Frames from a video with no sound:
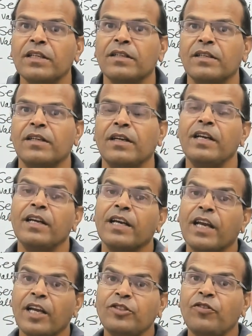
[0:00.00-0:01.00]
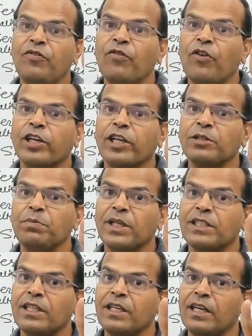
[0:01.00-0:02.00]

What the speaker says: In case of voltage mixing,